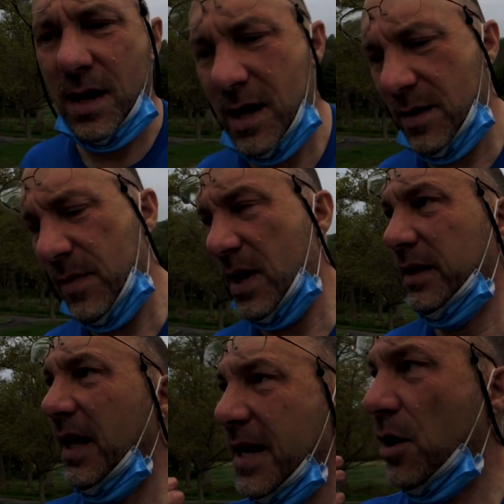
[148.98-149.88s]

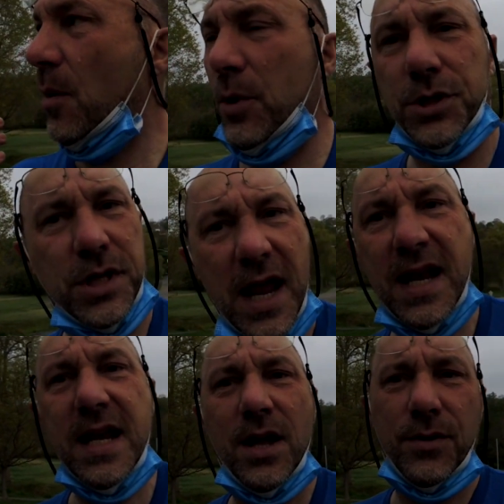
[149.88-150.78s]
Unlike almost
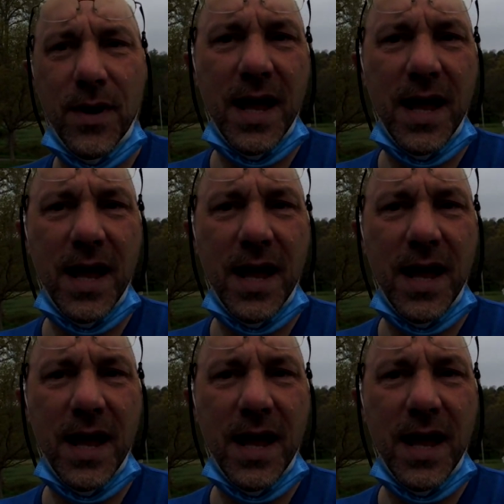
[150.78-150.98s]
any other